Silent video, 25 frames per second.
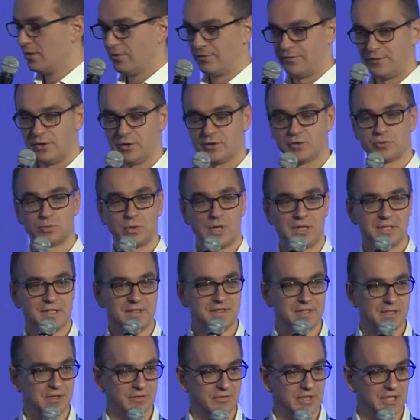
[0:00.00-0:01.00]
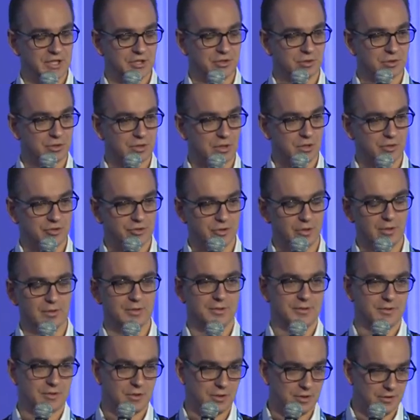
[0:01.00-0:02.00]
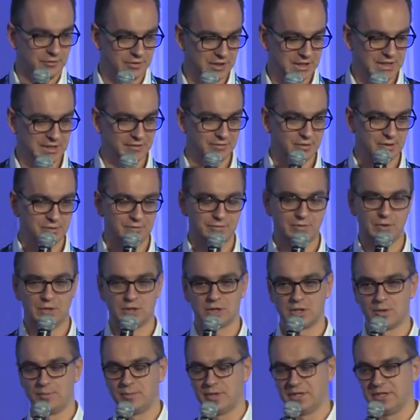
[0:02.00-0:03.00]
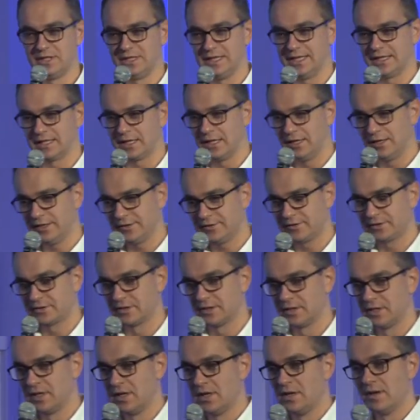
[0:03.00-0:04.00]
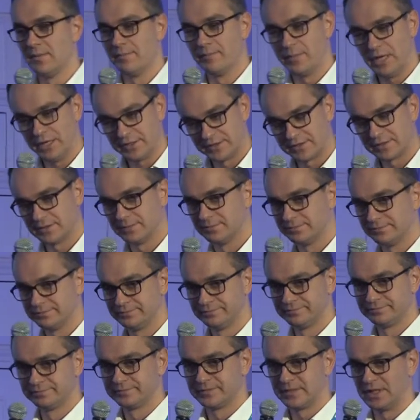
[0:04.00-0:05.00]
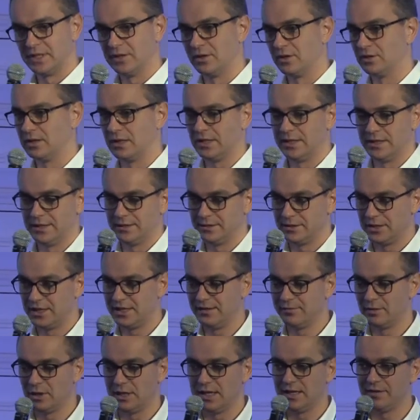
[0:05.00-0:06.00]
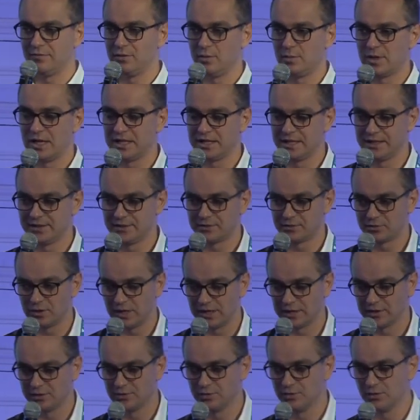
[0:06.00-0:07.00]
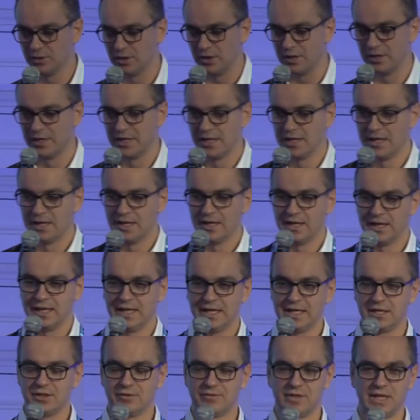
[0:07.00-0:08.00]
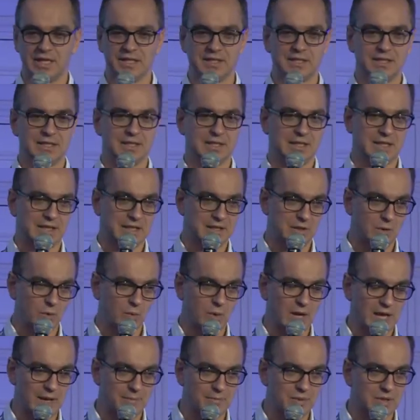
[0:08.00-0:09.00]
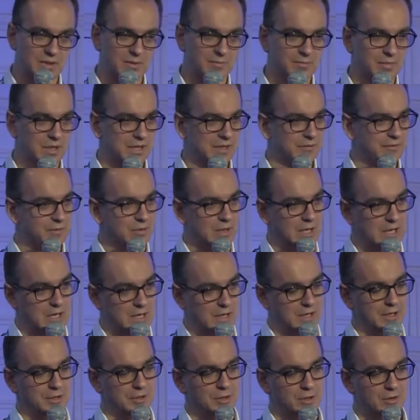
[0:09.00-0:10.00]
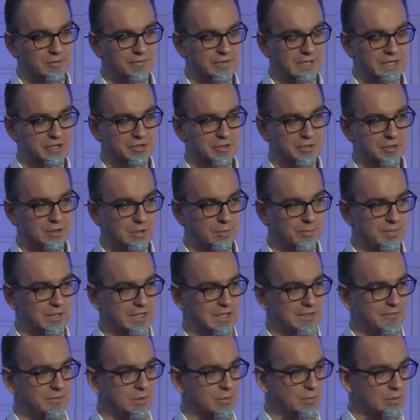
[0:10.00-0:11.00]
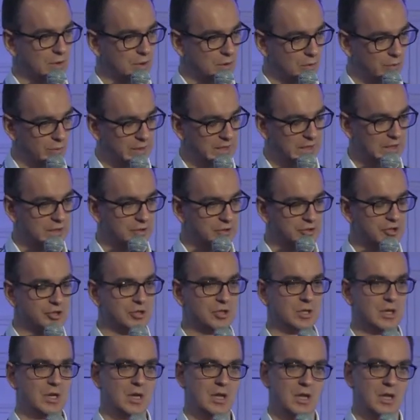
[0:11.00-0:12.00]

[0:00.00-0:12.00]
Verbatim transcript: First one is innovation culture, sort of a given for a company like us, but you know, not everybody is trying to uh, innovate in, in the web, but if you are an old-fashioned company, if you want to relaunch